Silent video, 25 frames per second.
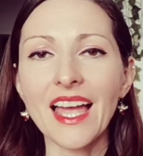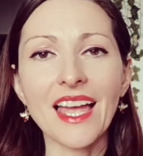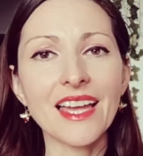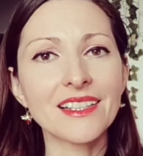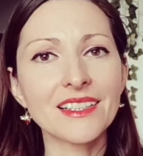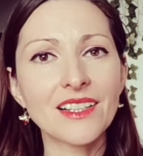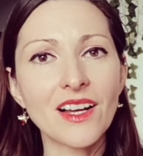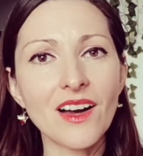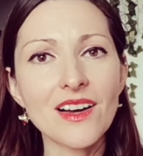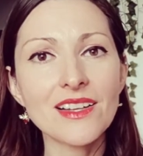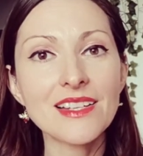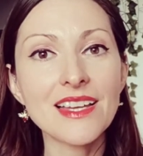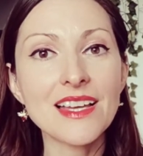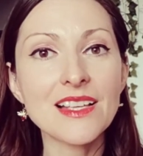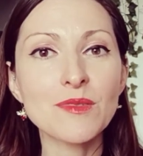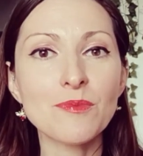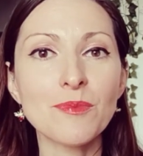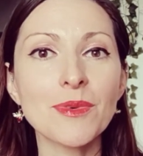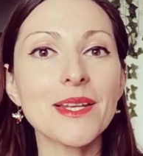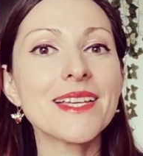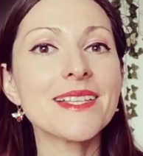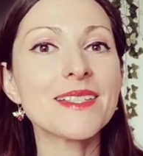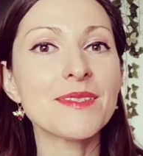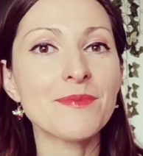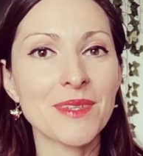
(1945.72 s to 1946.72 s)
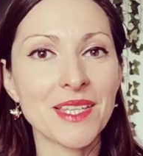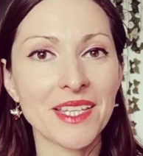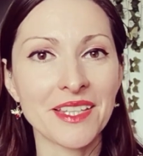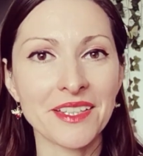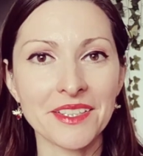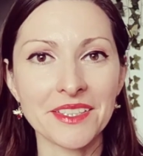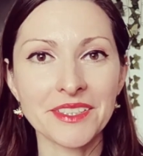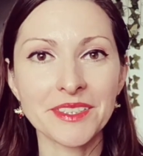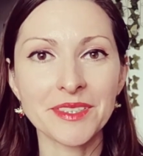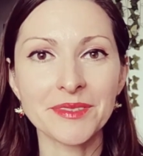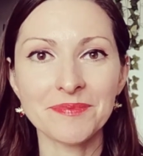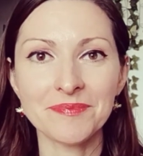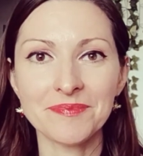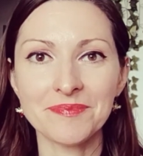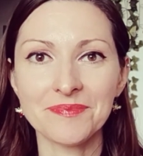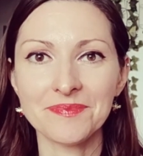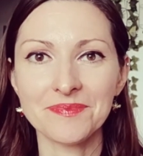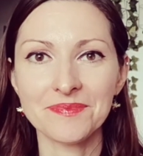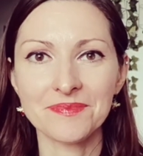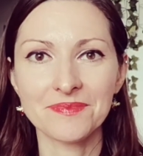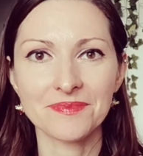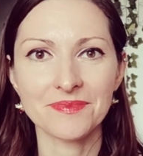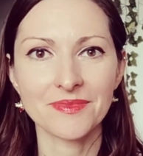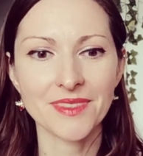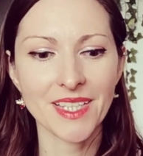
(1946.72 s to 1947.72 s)
And God has placed me here,
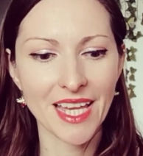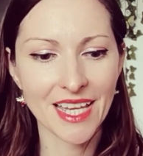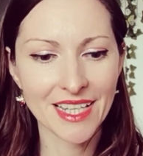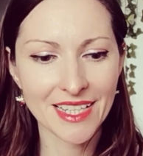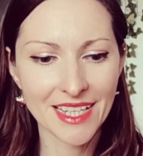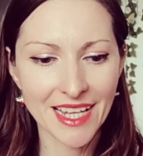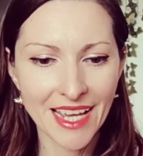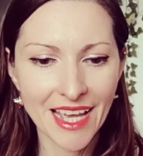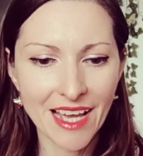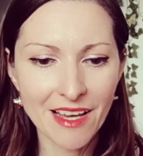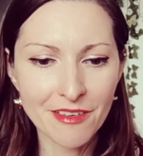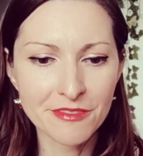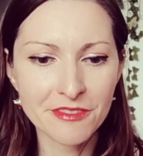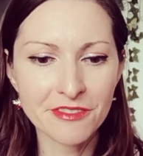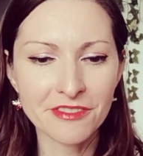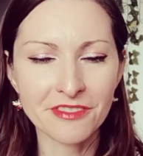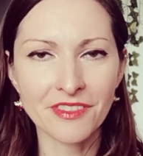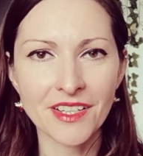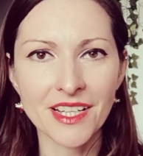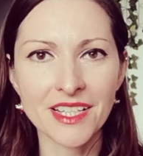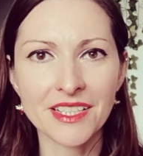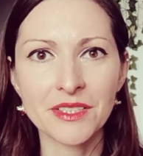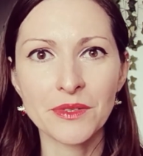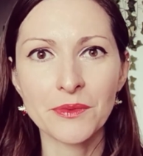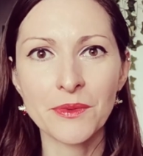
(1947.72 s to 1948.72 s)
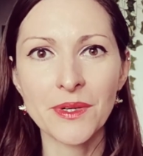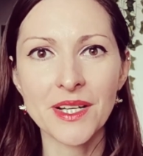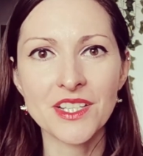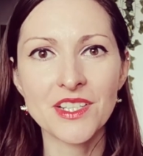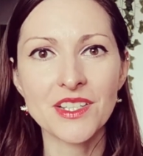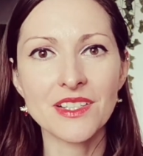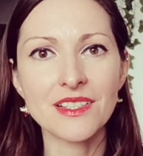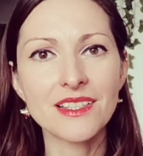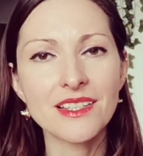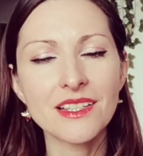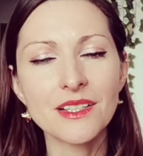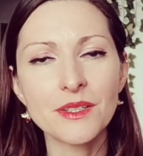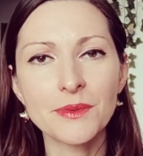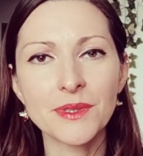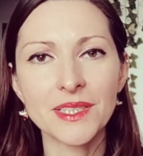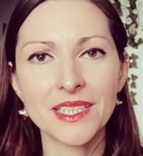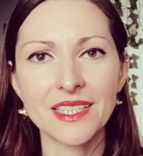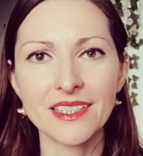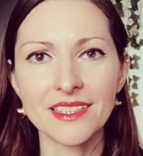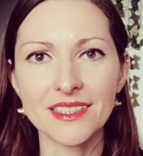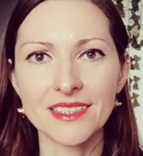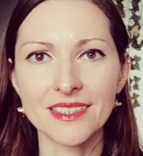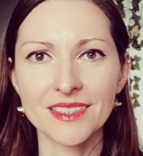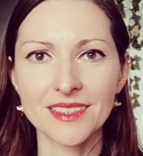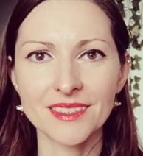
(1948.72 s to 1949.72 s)
and I have to find a way to deal
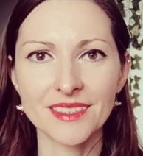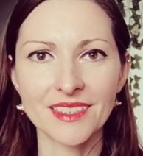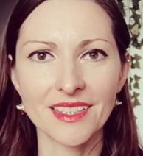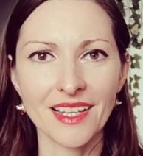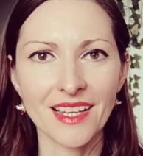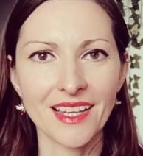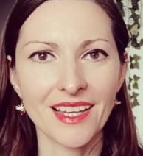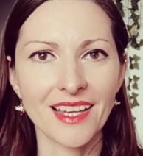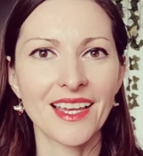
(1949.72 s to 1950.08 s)
with it.